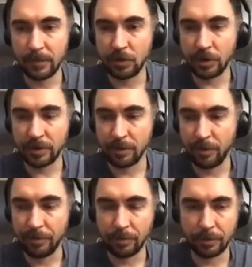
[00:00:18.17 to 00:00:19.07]
Just a
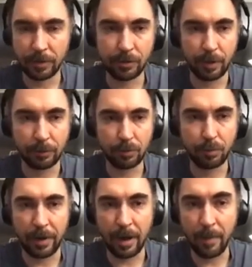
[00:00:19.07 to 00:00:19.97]
brief introduction about who
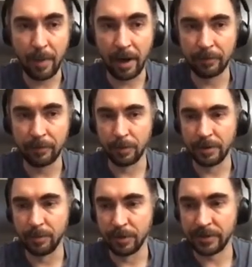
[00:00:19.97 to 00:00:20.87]
I am. I have
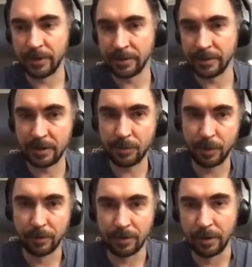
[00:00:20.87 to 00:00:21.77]
20 plus years
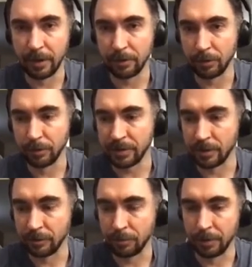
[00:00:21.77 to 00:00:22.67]
experience in electronic
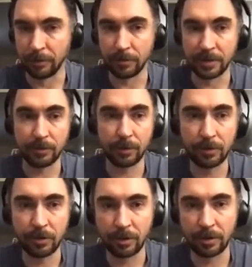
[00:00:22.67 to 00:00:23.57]
software and
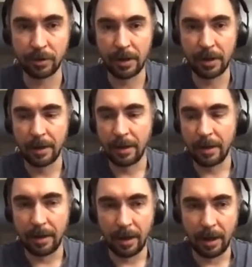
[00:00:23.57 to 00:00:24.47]
infrastructure.
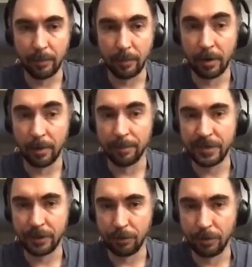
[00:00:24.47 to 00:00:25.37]
I'm a
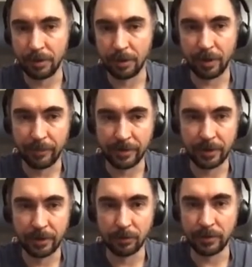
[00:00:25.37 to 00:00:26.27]
security and privacy
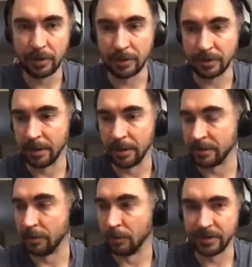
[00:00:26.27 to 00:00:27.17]
enthusiast as
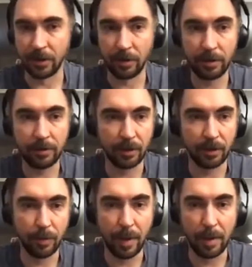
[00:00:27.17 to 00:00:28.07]
long as I can
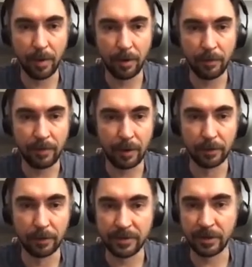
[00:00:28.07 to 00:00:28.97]
remember.
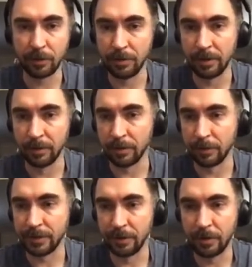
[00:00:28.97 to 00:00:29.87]
Founded the security and
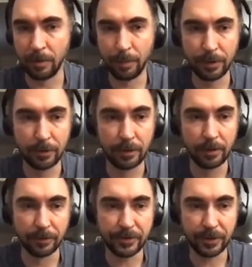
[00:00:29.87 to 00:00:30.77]
hosting company,
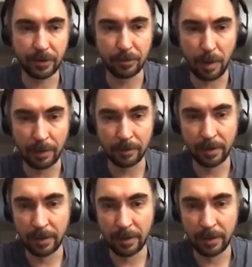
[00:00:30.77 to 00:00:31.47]
then the second one.